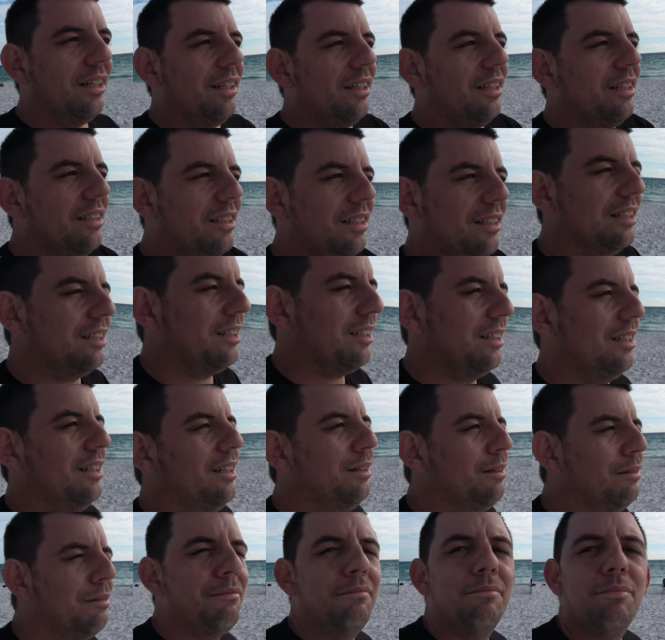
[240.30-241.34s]
This is
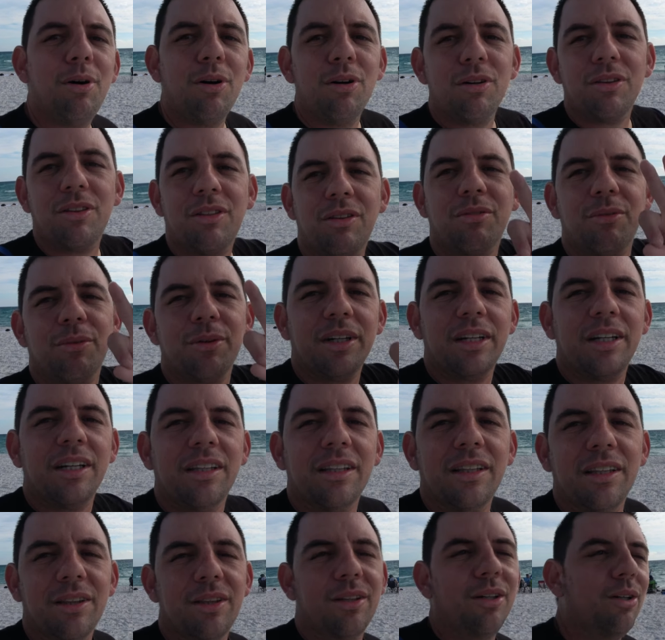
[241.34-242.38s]
part 3. It's
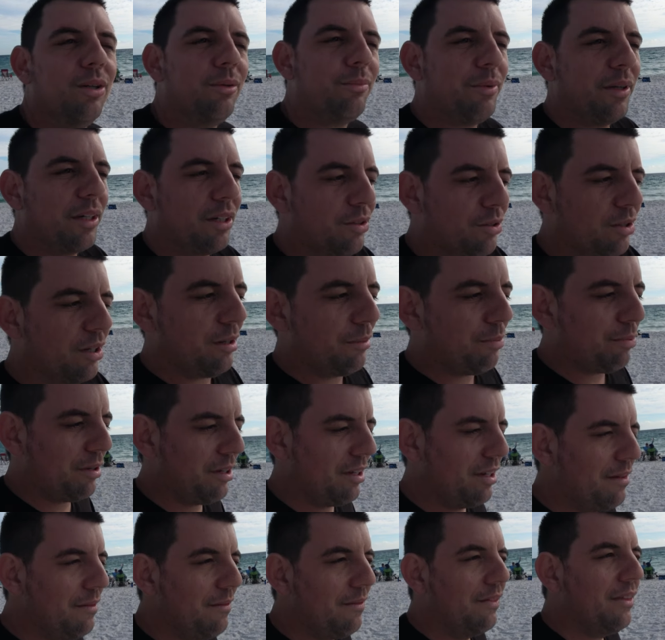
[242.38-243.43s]
the 3rd big trip.
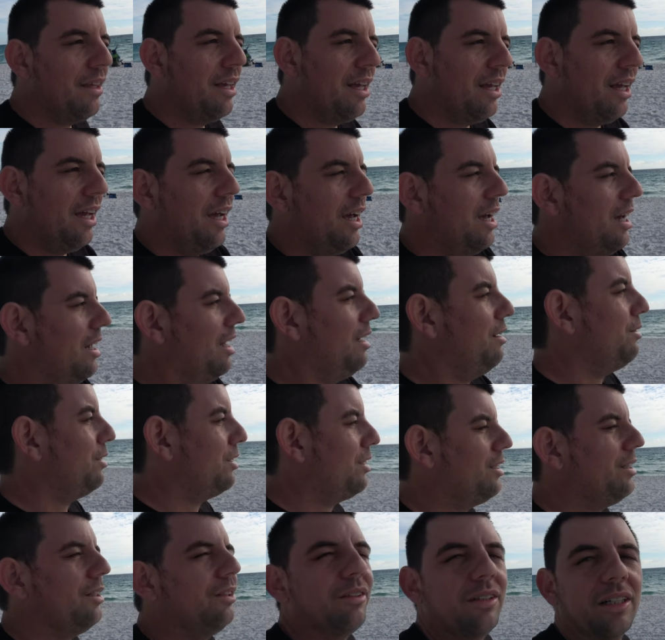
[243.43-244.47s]
And I will
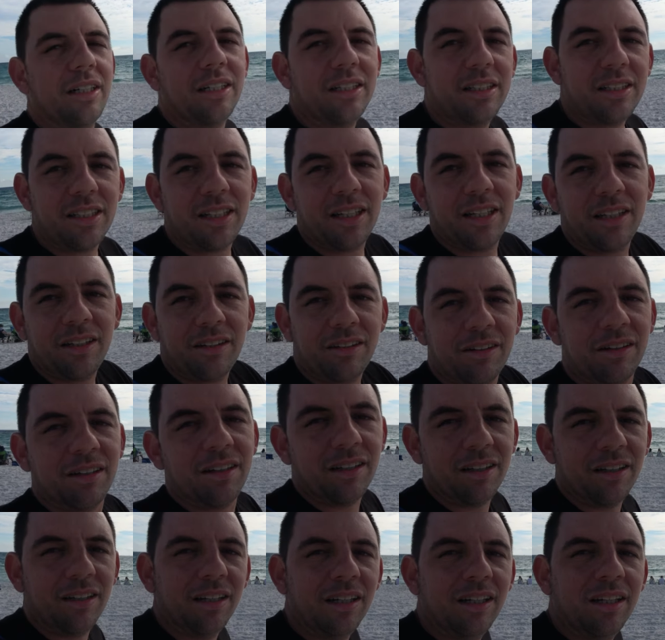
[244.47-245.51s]
see you guys later.
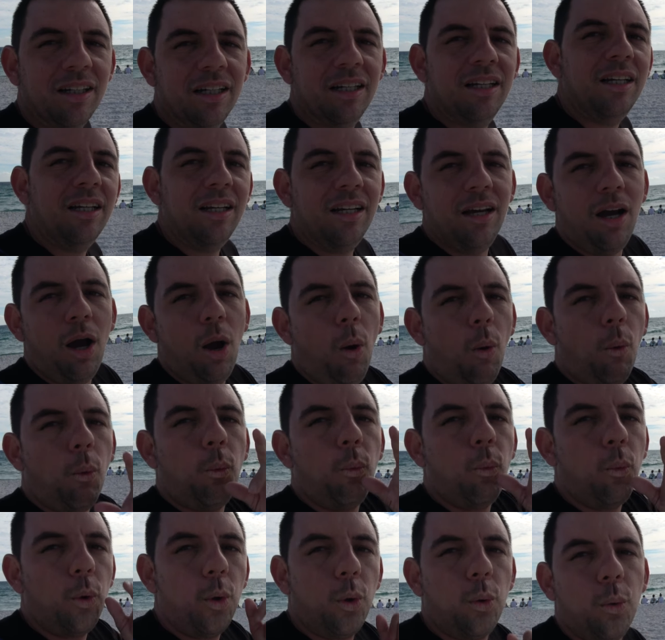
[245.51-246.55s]

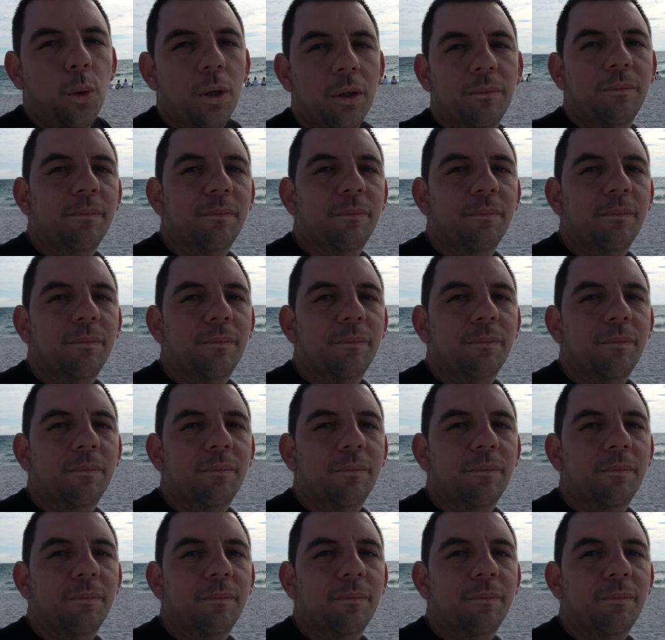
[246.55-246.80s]
Whoa.